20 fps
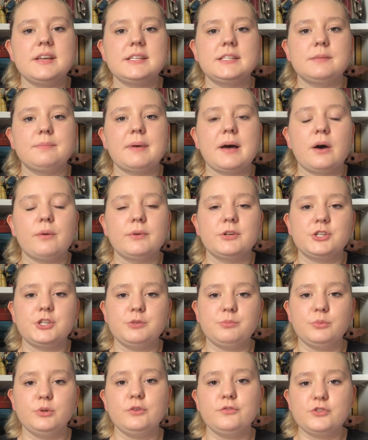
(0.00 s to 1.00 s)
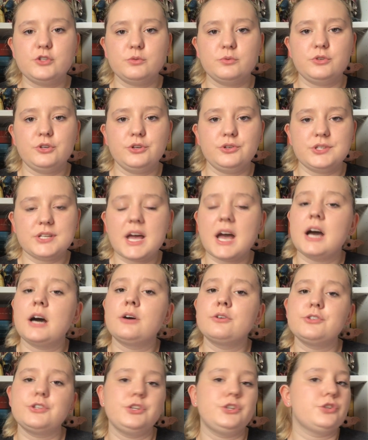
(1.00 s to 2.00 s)
is about when she moves to a new
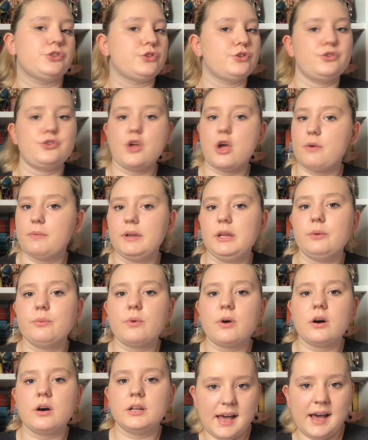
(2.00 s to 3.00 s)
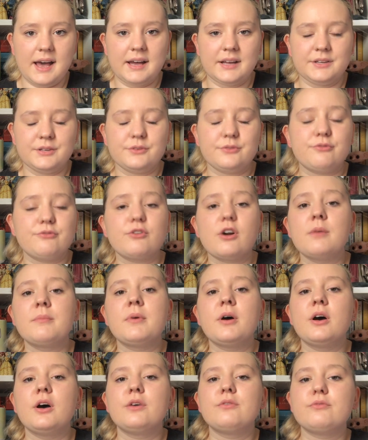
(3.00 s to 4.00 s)
town, she doesn't know anyone and from
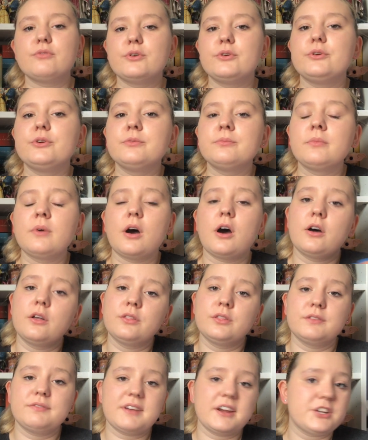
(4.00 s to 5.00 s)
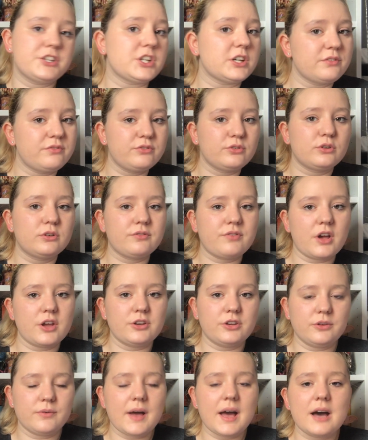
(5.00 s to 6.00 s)
her room on the very top floor of her
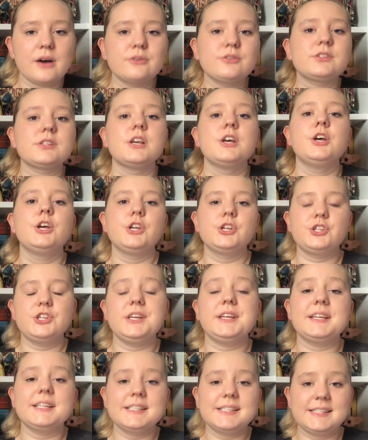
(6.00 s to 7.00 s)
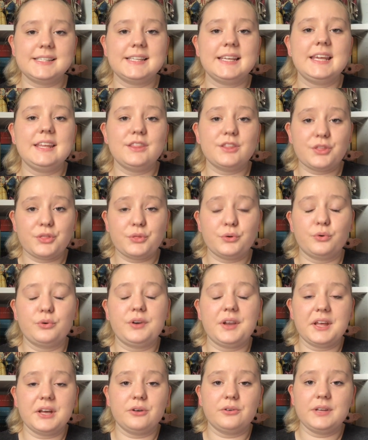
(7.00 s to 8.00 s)
new house she can see the
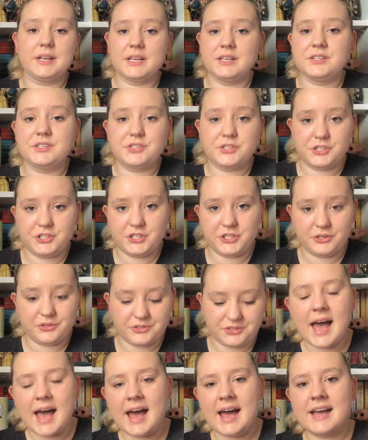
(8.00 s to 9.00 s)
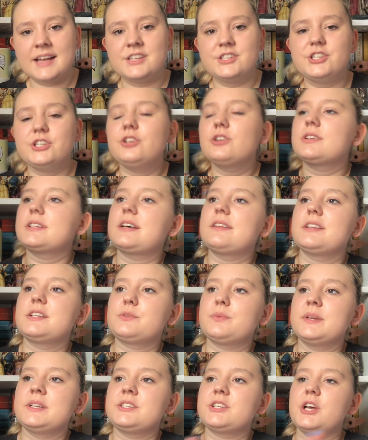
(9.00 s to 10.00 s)
Thornhill Institute and she looks out
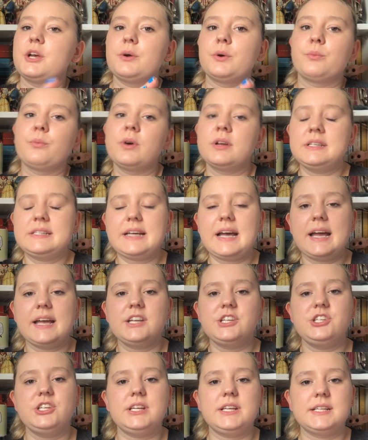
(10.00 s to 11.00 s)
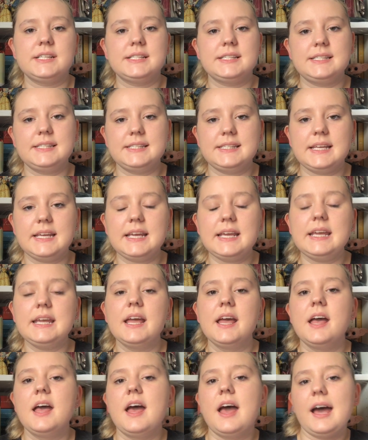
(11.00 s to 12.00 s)
this window and one day she can
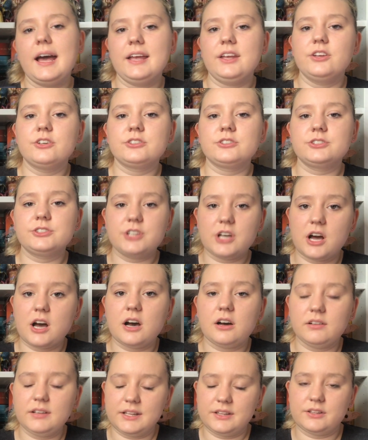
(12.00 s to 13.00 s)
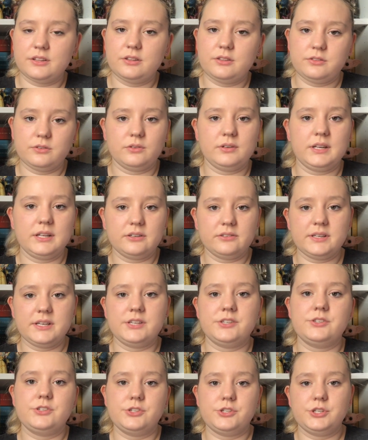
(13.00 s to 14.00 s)
see a young girl in the Thornhill
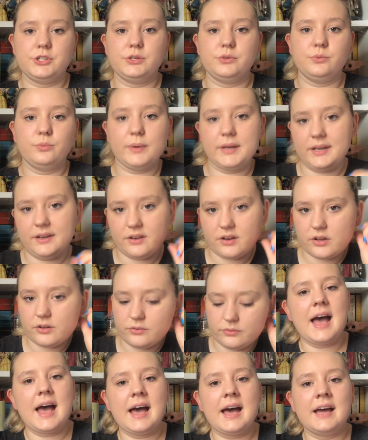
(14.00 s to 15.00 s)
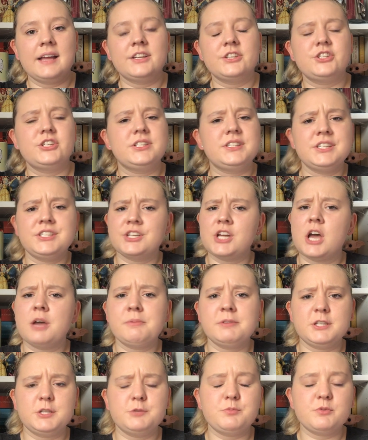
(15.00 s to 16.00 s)
Institute window and she's
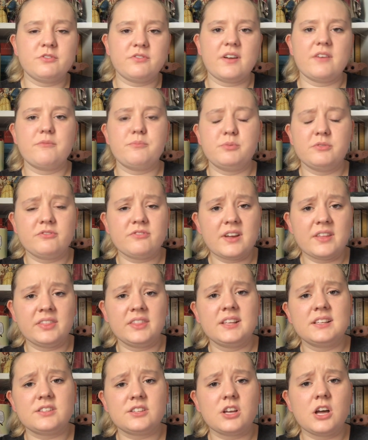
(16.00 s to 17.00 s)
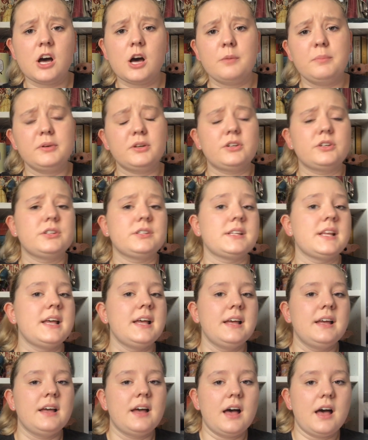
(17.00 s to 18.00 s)
determined to befriend this girl because
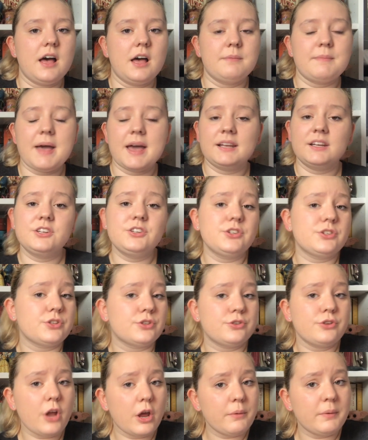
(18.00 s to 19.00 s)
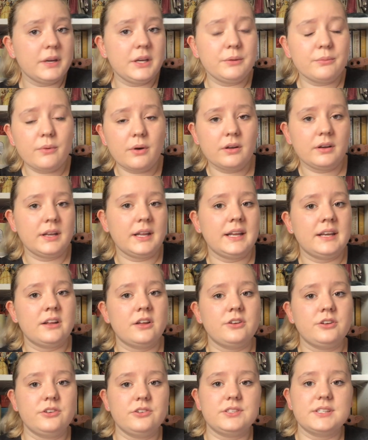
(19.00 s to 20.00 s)
um, Ella doesn't know anyone in
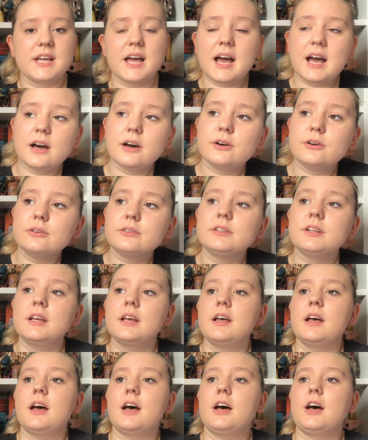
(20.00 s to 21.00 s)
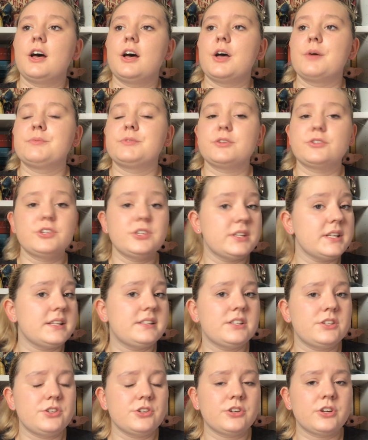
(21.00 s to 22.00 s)
her new town, um, so she
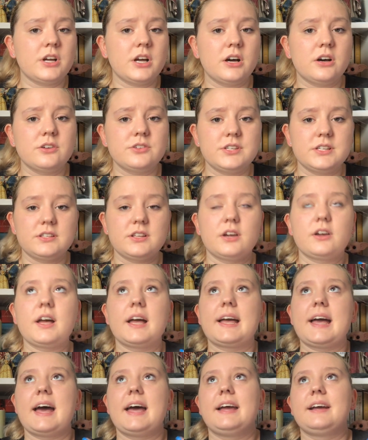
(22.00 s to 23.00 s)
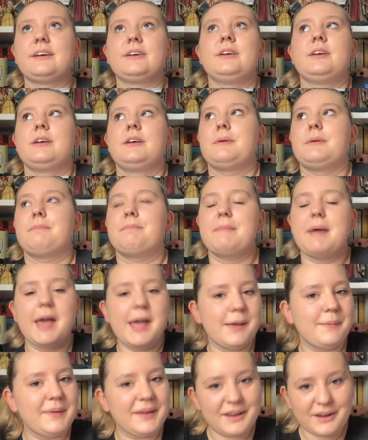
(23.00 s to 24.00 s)
sees this young girl, she's like, okay,
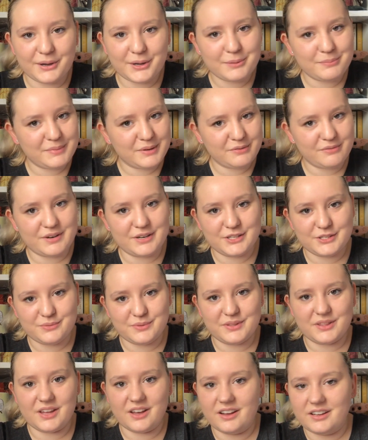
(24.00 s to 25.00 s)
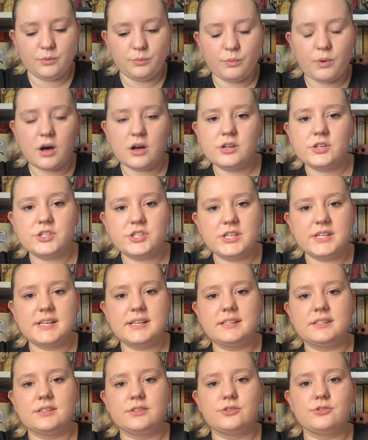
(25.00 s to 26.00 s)
maybe I can be friends with her. While
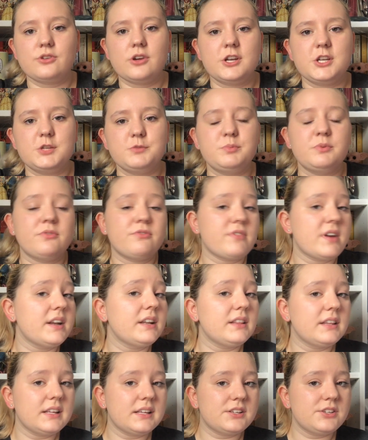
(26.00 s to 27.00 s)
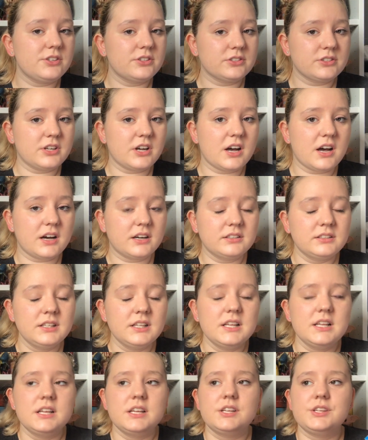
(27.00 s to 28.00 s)
she's trying to befriend this young girl,
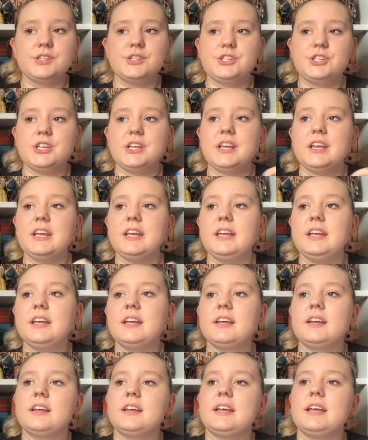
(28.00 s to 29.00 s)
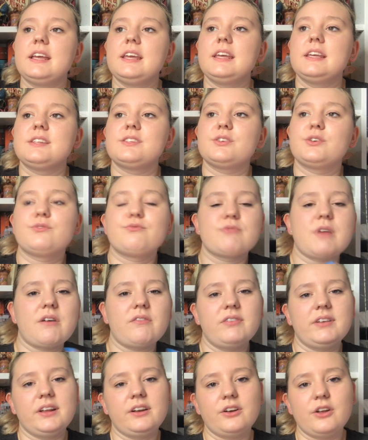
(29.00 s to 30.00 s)
she is
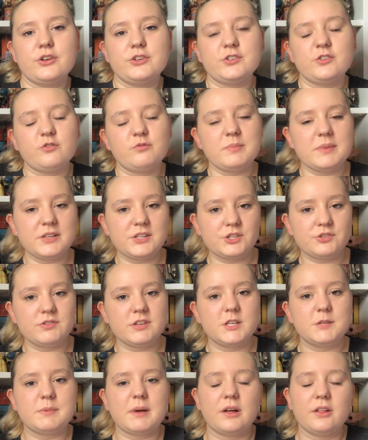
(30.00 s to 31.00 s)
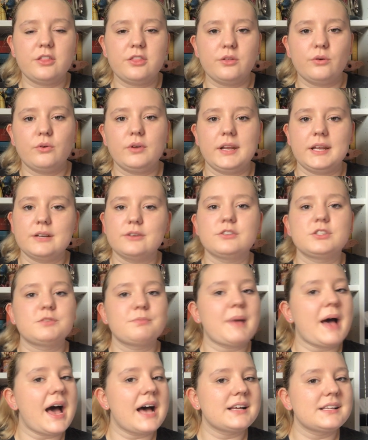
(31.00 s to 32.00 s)
unravelling loads of mysteries about Thornhill's
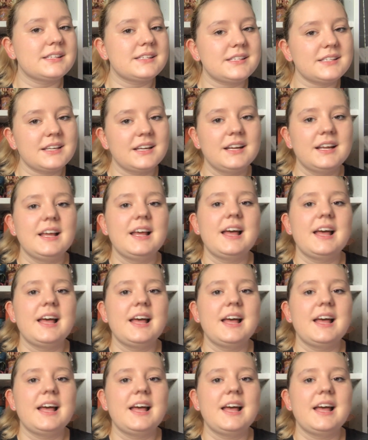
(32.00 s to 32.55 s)
past.